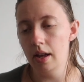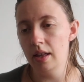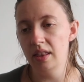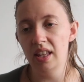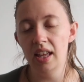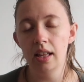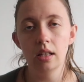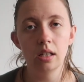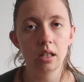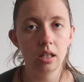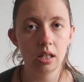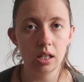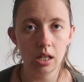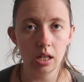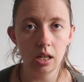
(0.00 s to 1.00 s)
At the end of
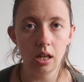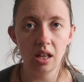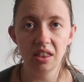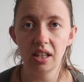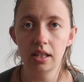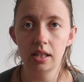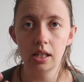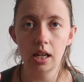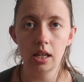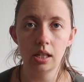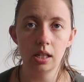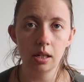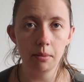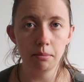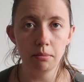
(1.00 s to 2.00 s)
the day, this
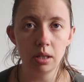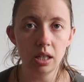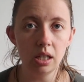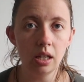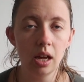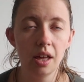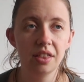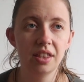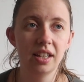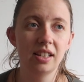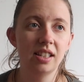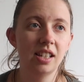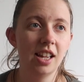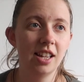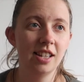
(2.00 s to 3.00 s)
is me.
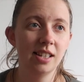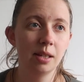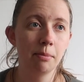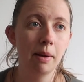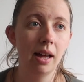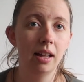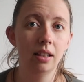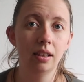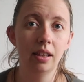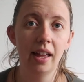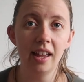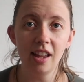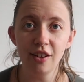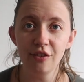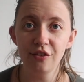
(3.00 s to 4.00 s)
This is my
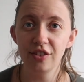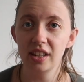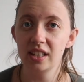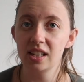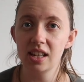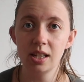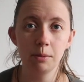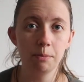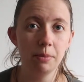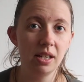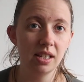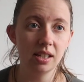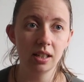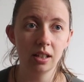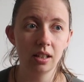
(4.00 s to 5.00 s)
life. This is
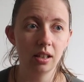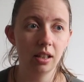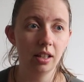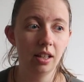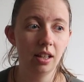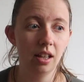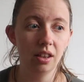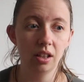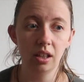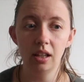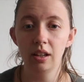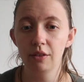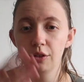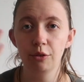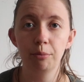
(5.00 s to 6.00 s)
basically the
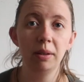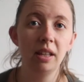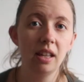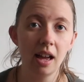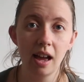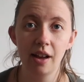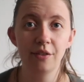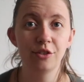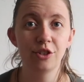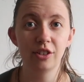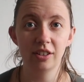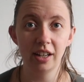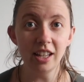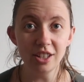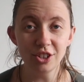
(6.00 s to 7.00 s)
life of me
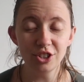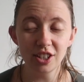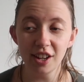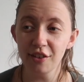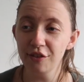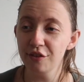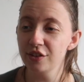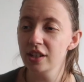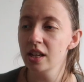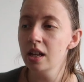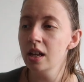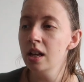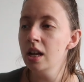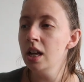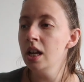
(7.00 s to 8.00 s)
after night shift.
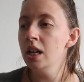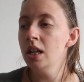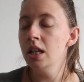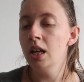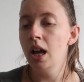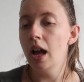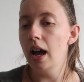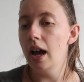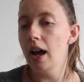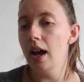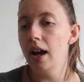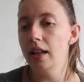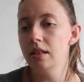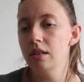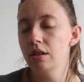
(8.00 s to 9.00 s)

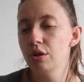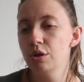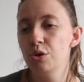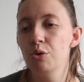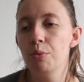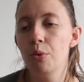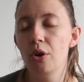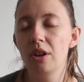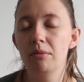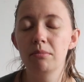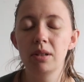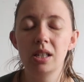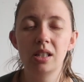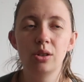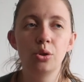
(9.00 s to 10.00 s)
And there's no point
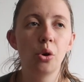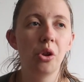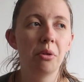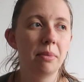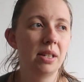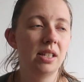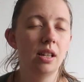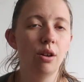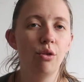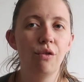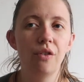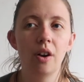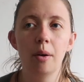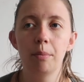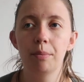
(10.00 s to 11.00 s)
in me dolling
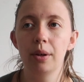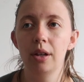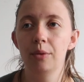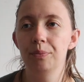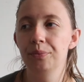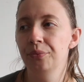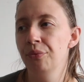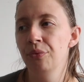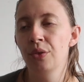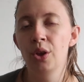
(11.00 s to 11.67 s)
myself up and